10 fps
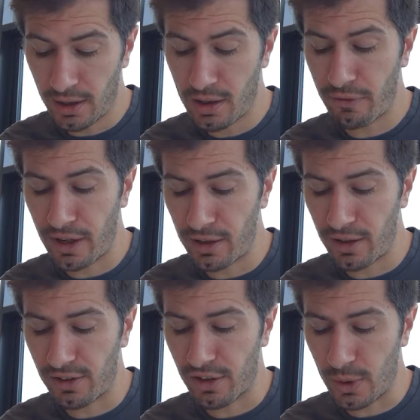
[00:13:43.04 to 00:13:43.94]
The defendant
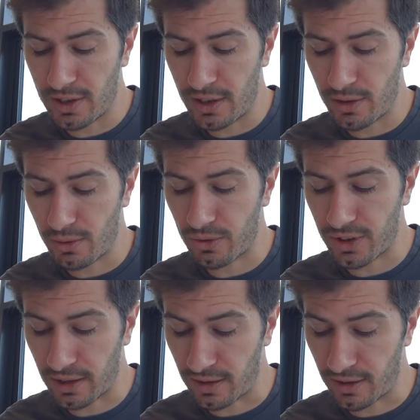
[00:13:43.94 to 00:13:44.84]
is acquitted or
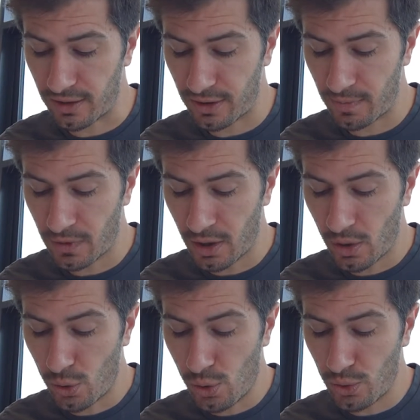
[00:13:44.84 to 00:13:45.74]
sentenced,
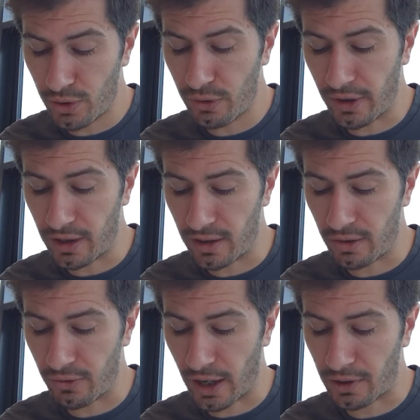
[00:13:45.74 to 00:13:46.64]
or the defendant
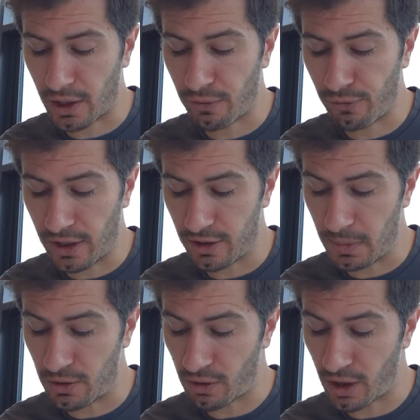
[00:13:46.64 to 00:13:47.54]
is found unfit to
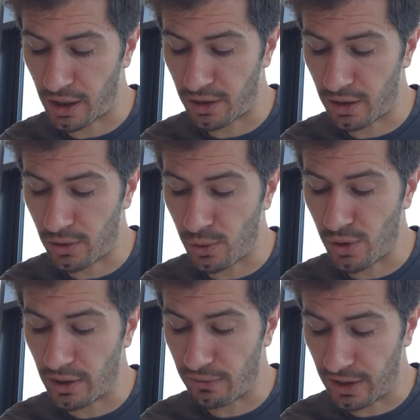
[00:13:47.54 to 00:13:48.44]
be tried
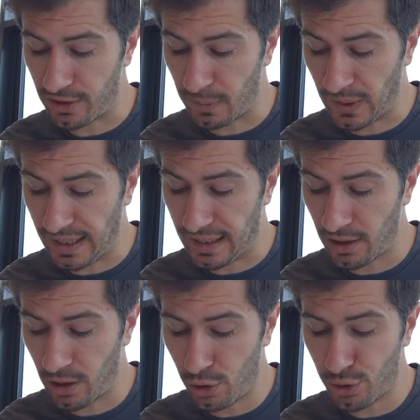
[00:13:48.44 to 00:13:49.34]
or unfit to plead,
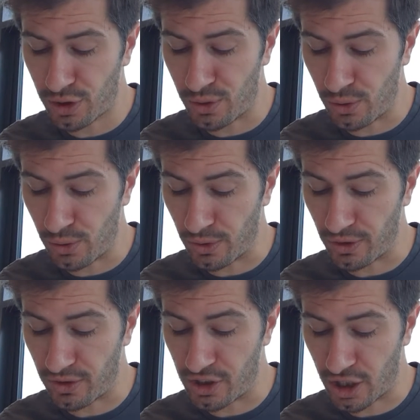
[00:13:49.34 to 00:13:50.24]
or the court
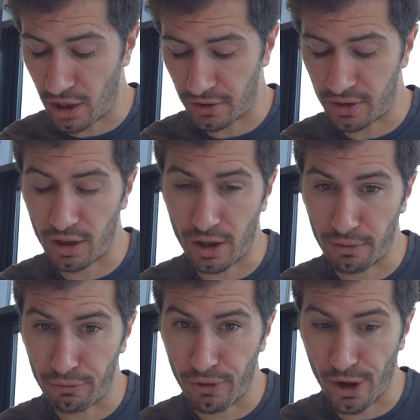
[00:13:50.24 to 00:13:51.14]
orders the charge to lie
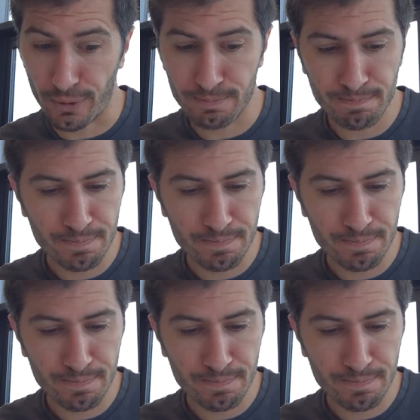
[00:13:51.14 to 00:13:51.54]
on file.